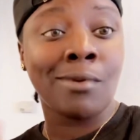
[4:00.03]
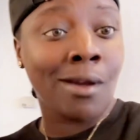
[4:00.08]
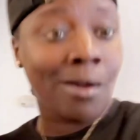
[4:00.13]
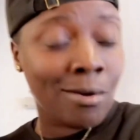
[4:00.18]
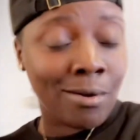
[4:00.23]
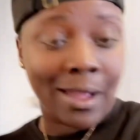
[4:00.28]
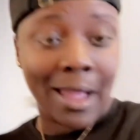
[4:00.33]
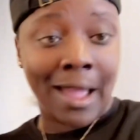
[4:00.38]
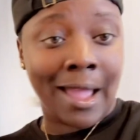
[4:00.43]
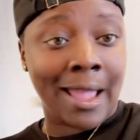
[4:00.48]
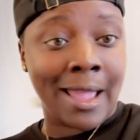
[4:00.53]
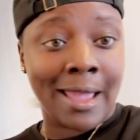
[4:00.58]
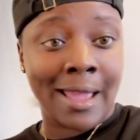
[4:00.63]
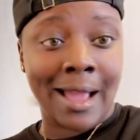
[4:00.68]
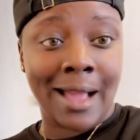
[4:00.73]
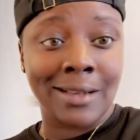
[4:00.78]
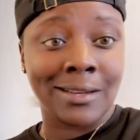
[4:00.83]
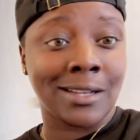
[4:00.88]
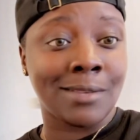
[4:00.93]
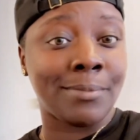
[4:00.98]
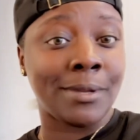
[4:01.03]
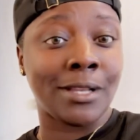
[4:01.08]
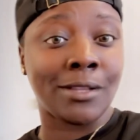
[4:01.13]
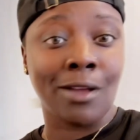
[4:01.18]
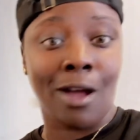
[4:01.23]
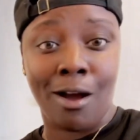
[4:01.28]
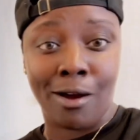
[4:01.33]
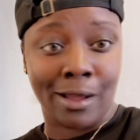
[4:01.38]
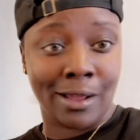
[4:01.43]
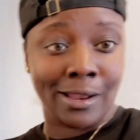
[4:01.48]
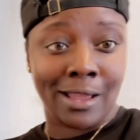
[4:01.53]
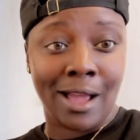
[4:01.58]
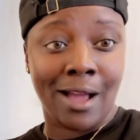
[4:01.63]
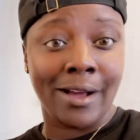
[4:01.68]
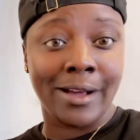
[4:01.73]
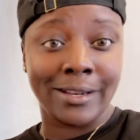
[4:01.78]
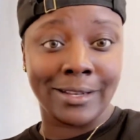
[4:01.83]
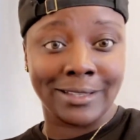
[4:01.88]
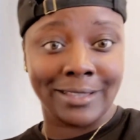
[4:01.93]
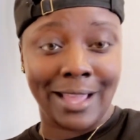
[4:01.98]
know, gang. I just be talking,
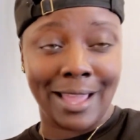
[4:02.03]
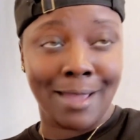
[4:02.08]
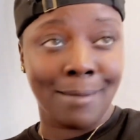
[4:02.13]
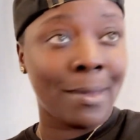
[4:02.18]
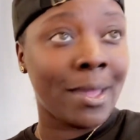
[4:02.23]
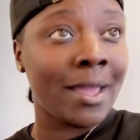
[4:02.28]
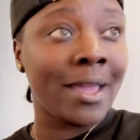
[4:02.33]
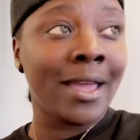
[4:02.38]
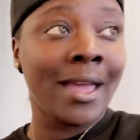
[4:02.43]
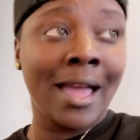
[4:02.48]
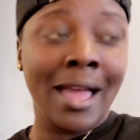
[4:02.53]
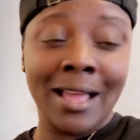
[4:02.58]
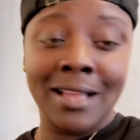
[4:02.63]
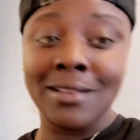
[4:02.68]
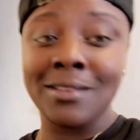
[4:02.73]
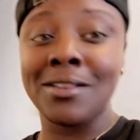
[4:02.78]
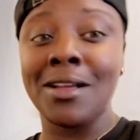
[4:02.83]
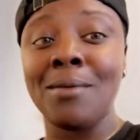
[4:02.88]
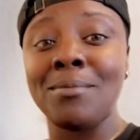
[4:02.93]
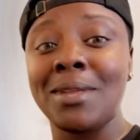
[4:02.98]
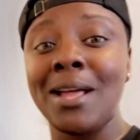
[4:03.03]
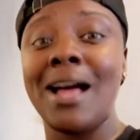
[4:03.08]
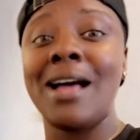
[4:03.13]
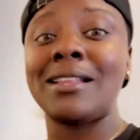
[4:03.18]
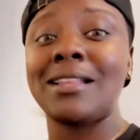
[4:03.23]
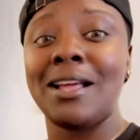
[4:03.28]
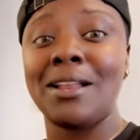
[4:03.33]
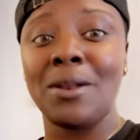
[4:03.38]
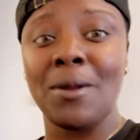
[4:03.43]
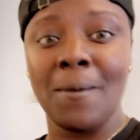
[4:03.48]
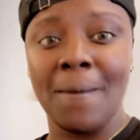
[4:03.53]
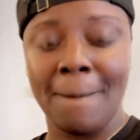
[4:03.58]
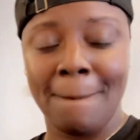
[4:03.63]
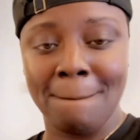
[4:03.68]
y'all understand me? Black Sometimes I, I know.